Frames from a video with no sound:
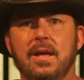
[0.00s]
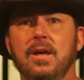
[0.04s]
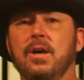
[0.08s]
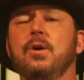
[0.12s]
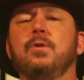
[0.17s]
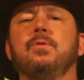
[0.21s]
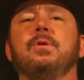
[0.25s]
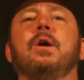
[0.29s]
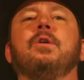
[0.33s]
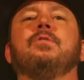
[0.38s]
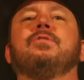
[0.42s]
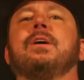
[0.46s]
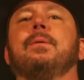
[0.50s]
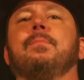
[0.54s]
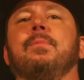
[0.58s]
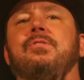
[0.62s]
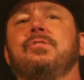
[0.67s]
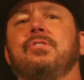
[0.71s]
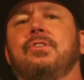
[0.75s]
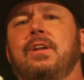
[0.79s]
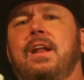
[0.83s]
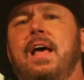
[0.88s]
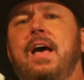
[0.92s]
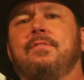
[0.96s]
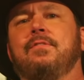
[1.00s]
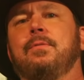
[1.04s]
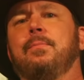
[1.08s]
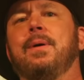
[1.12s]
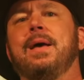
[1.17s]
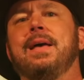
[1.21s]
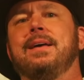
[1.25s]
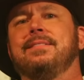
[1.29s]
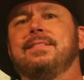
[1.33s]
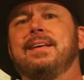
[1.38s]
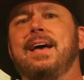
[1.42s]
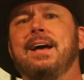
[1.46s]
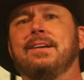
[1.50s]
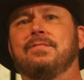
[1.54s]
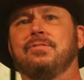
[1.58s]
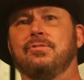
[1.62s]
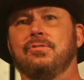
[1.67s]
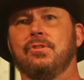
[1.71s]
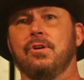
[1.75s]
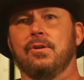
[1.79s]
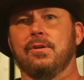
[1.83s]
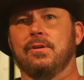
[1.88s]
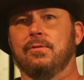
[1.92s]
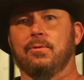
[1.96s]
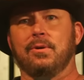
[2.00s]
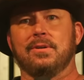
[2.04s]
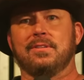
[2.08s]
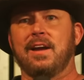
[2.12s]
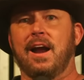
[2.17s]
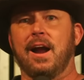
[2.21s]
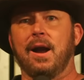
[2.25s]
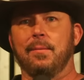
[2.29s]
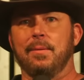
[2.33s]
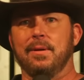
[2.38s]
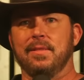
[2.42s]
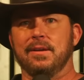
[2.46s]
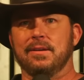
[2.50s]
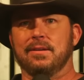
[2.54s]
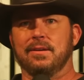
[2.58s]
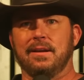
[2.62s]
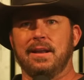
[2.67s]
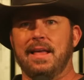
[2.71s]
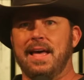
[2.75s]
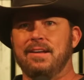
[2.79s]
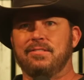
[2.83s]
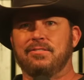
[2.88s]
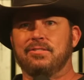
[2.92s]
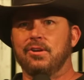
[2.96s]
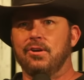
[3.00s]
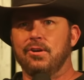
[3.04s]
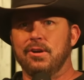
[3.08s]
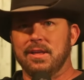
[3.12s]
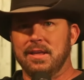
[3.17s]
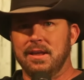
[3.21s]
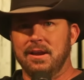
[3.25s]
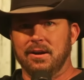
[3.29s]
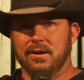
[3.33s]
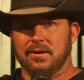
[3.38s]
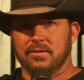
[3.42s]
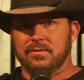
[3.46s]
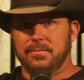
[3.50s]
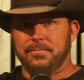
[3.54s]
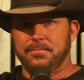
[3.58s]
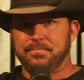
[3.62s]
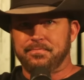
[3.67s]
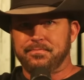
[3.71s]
who knows how much you're going to have to pay in taxes during a retirement that could last 30 years.